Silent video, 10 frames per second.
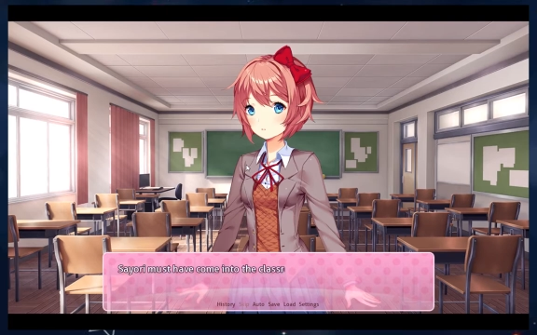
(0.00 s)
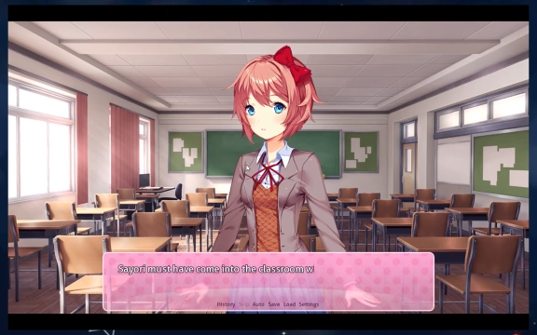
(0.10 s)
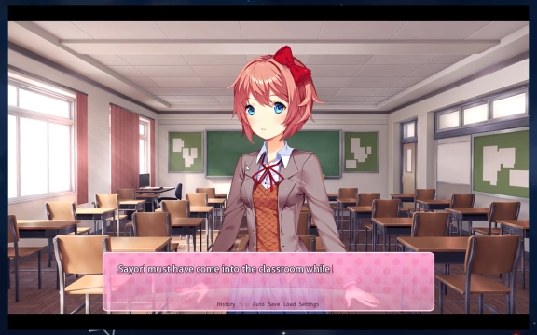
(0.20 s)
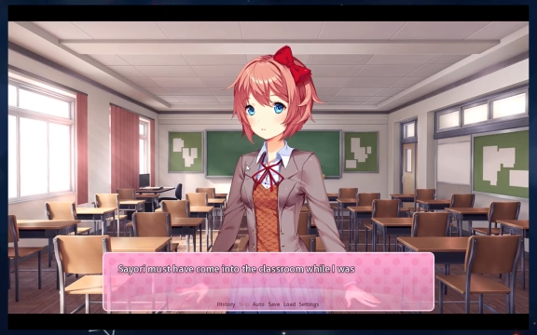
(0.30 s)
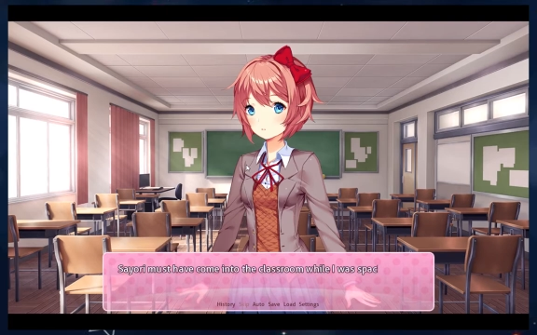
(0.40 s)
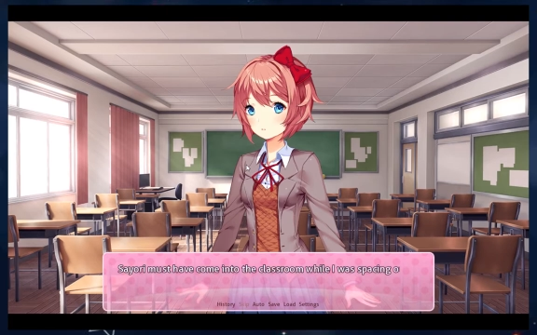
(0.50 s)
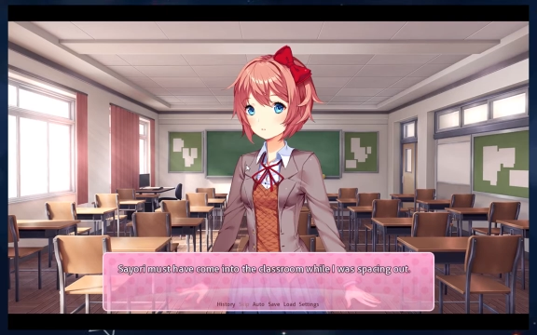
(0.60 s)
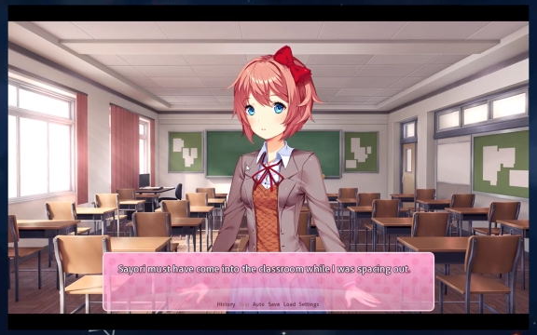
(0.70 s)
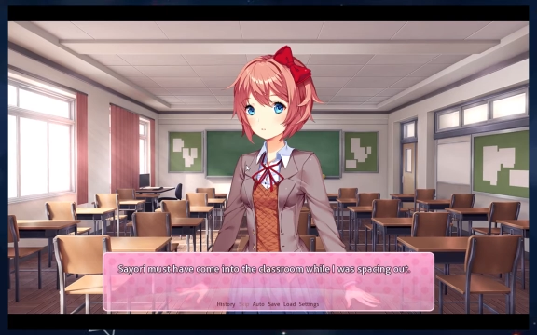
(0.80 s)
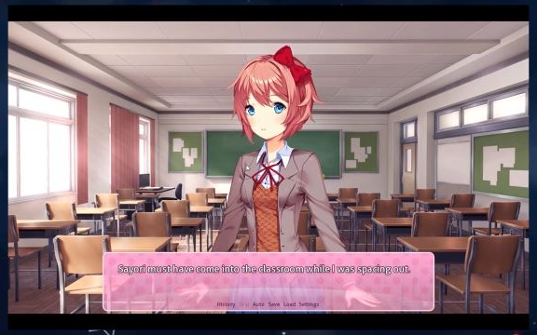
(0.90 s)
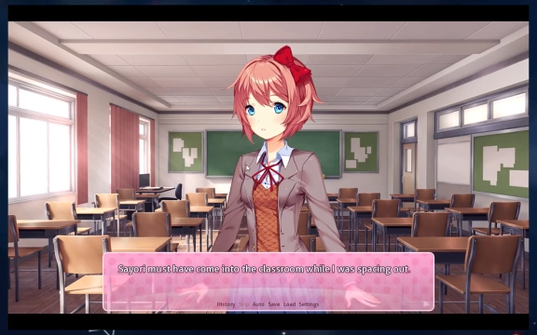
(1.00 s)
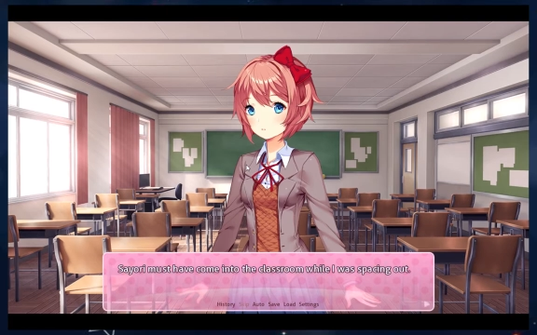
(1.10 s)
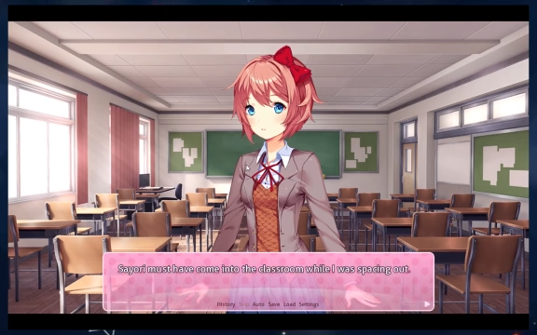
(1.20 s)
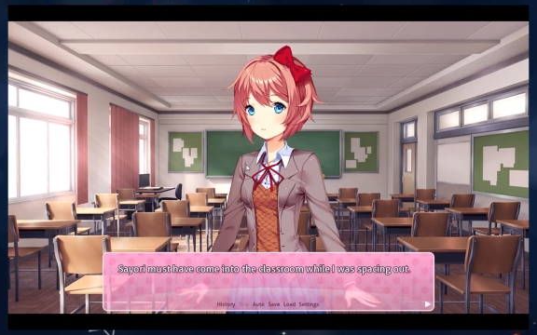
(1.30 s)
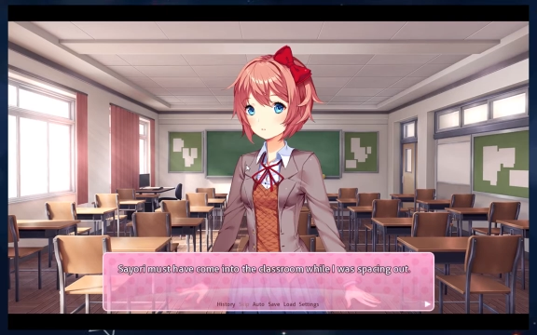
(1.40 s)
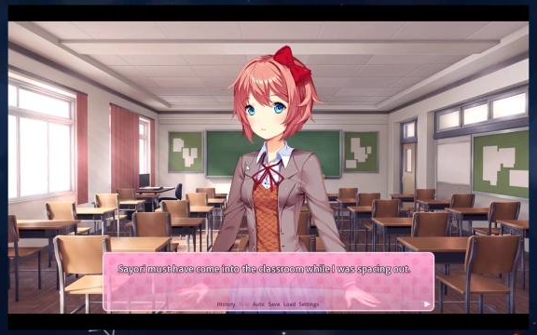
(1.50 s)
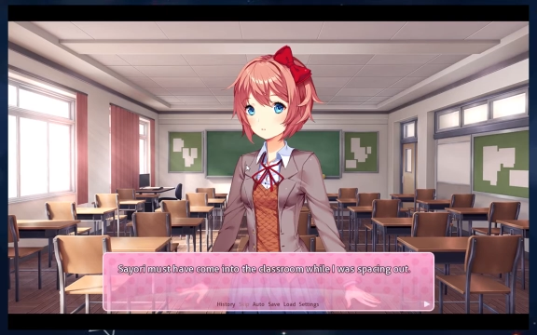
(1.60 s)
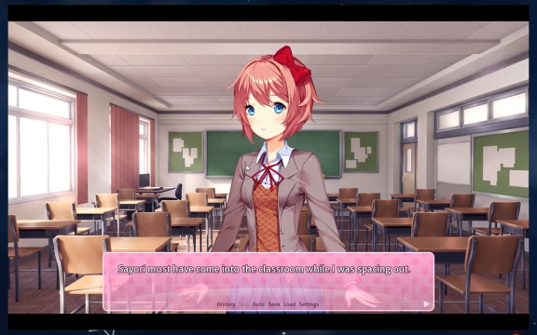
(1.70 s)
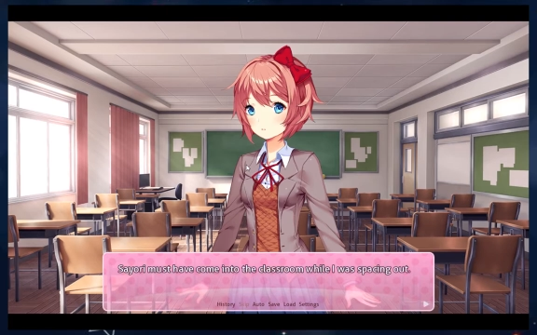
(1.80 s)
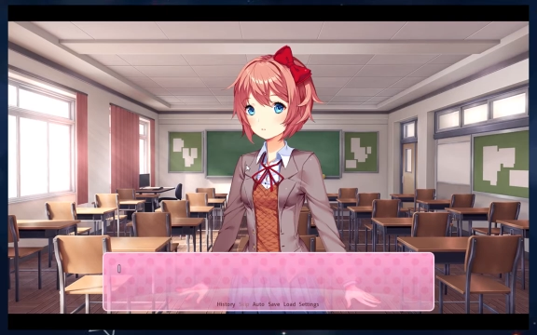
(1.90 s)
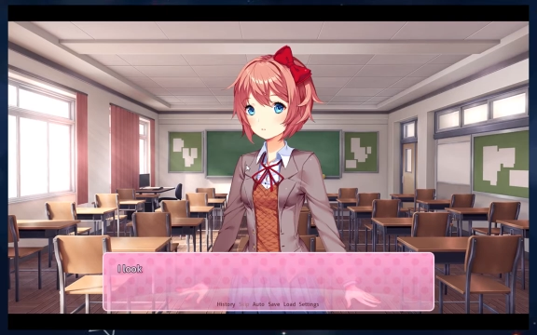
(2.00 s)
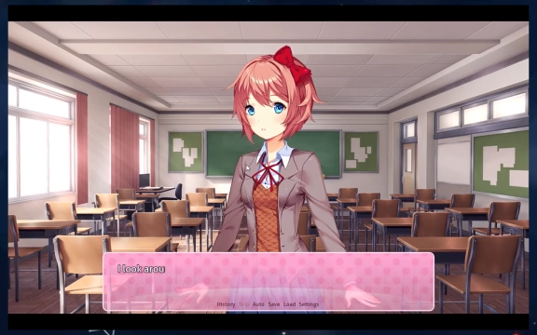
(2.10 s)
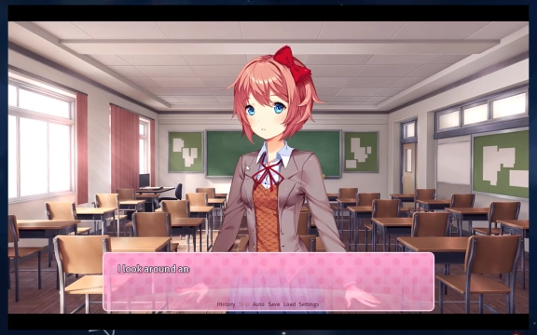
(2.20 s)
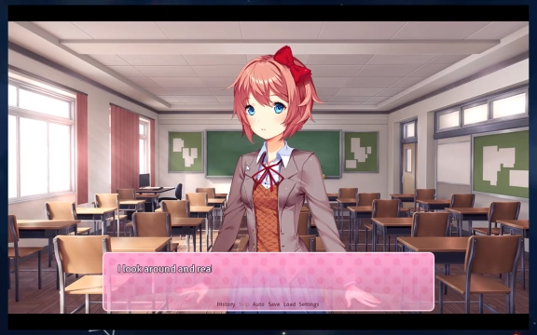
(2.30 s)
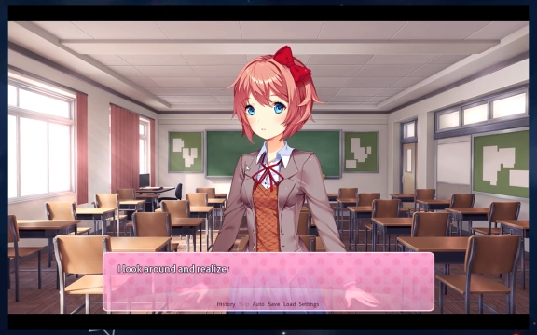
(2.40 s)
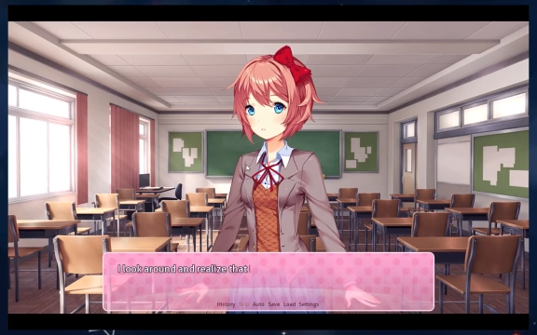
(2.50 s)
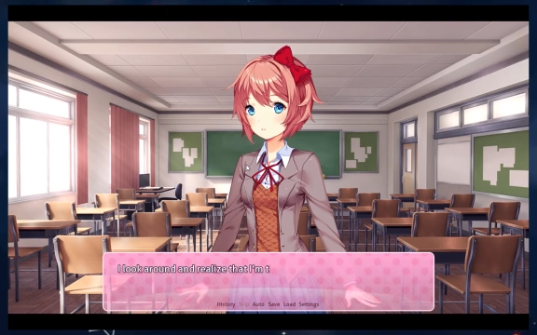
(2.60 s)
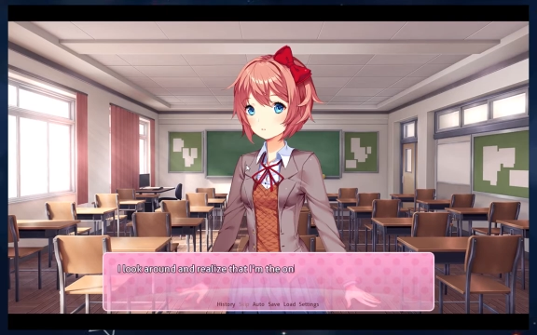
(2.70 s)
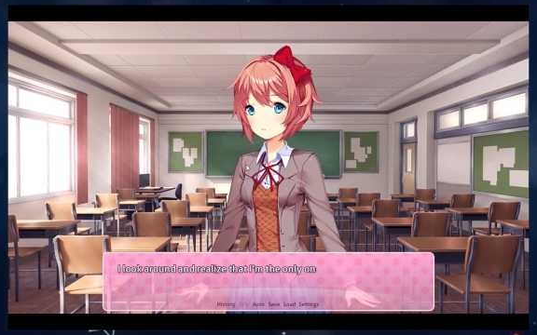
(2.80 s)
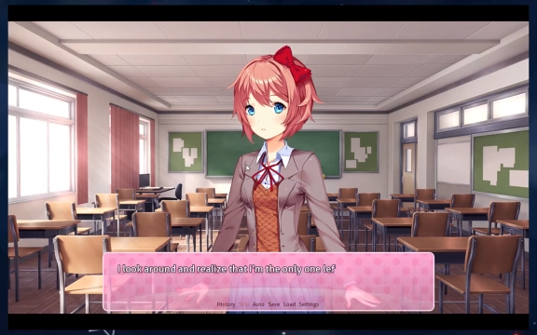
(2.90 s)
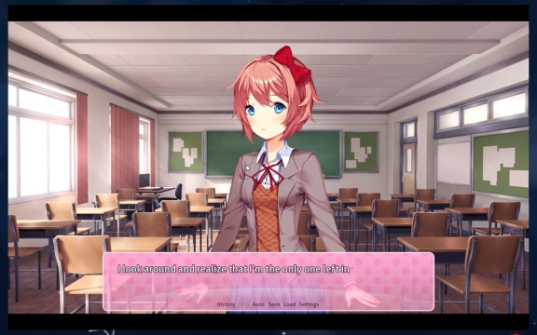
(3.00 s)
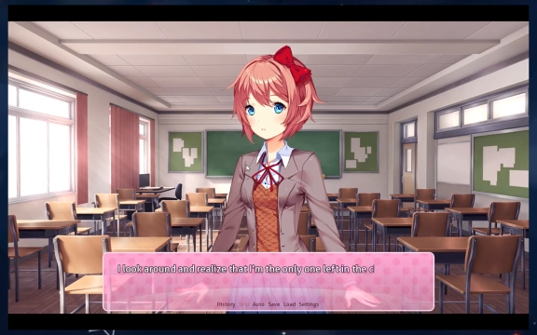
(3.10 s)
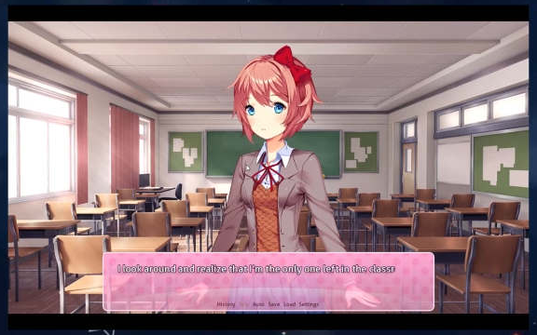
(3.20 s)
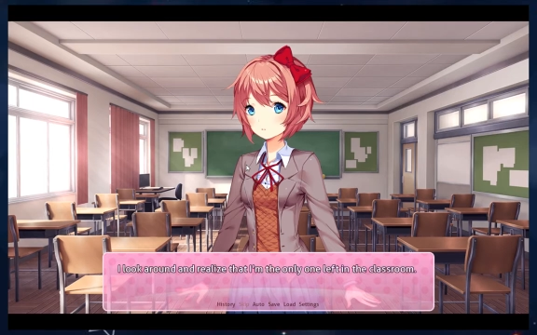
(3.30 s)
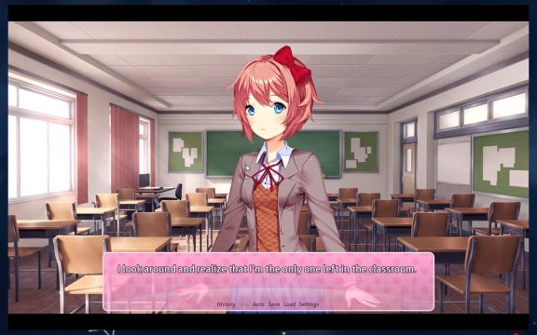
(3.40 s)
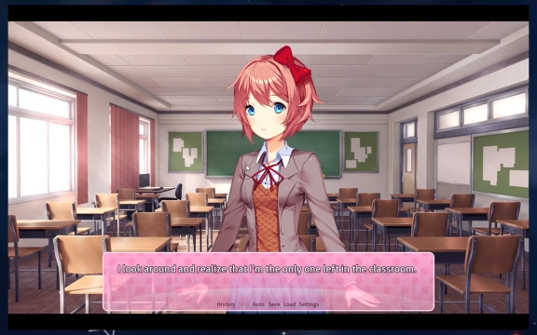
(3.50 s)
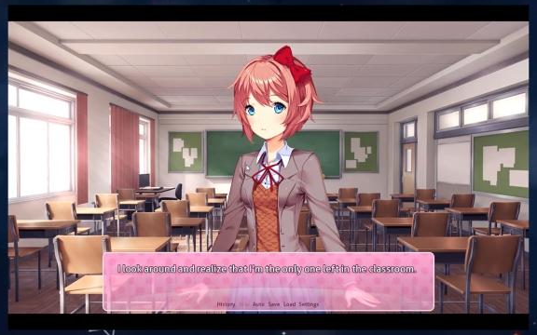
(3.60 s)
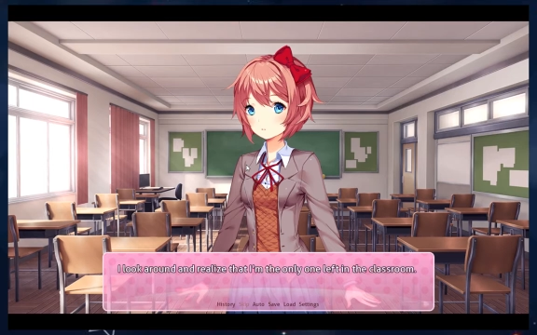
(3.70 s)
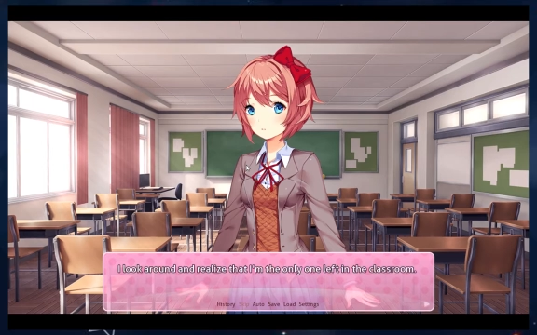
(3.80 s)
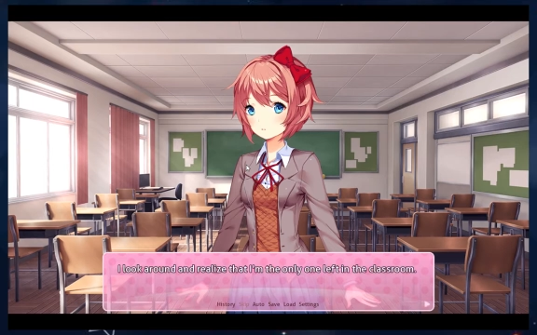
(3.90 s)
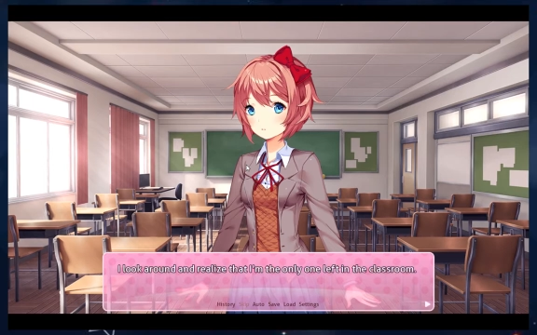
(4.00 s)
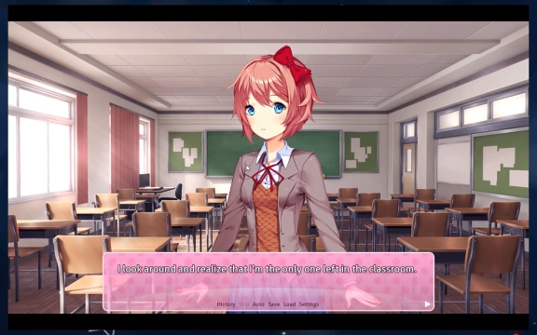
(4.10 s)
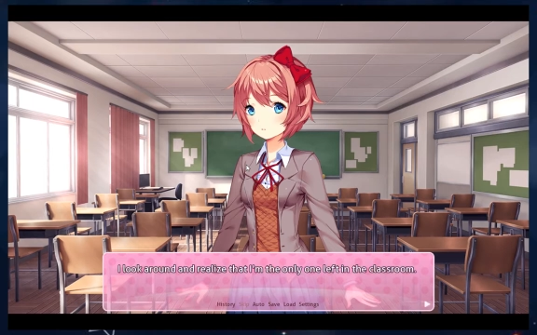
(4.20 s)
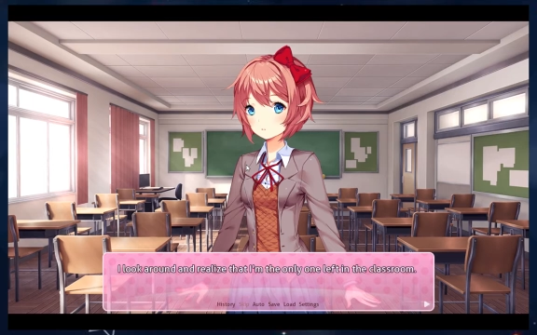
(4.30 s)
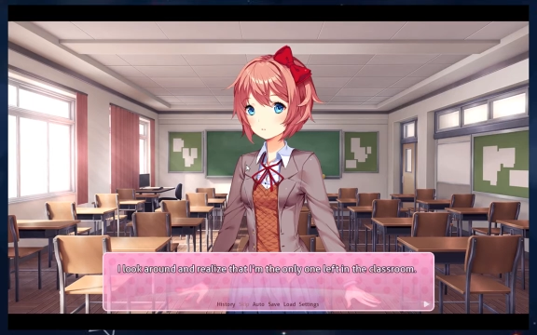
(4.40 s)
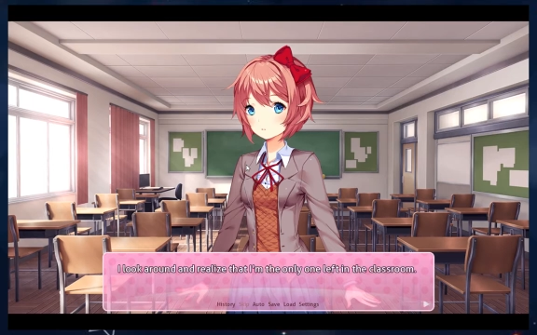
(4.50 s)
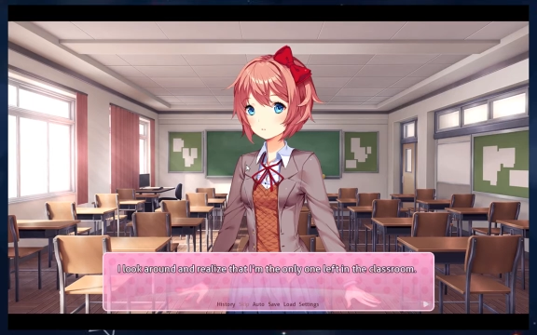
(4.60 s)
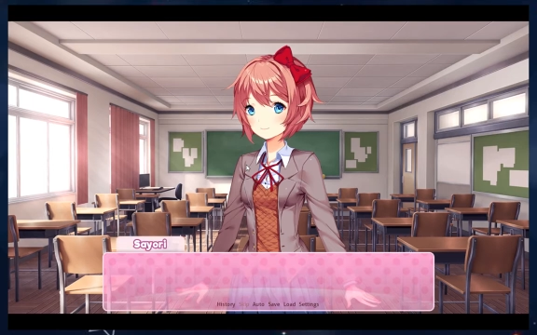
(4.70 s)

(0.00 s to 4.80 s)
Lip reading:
Nobody's mouth can be seen.